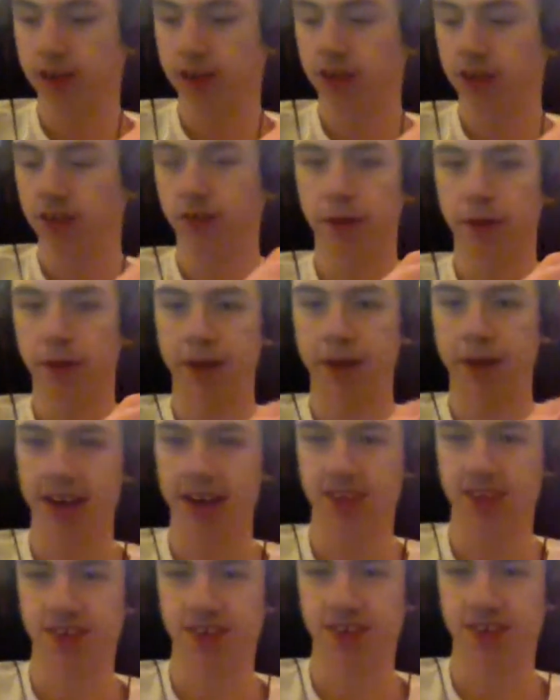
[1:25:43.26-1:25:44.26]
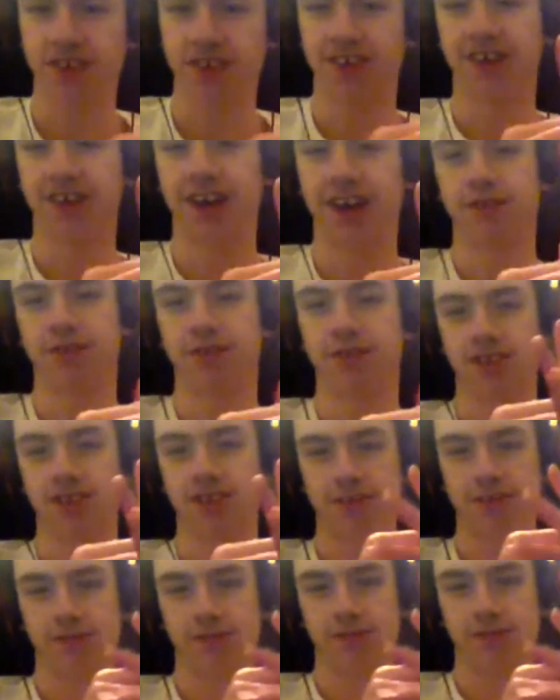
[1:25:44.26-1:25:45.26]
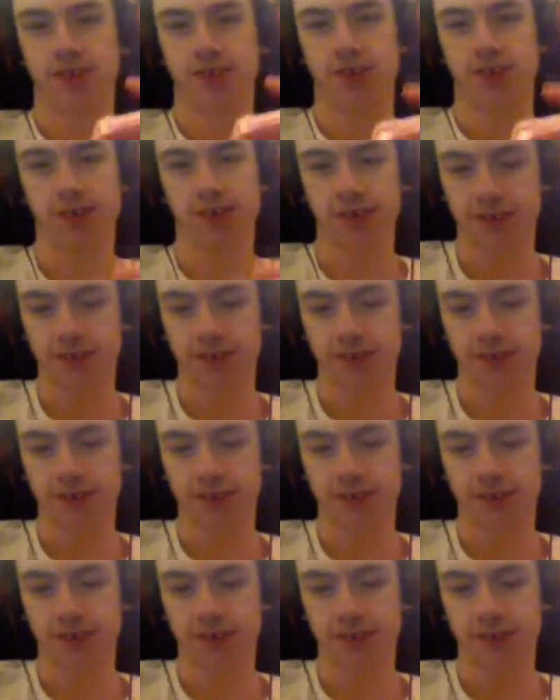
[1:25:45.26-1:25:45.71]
My back is starting to hurt after sitting for so long.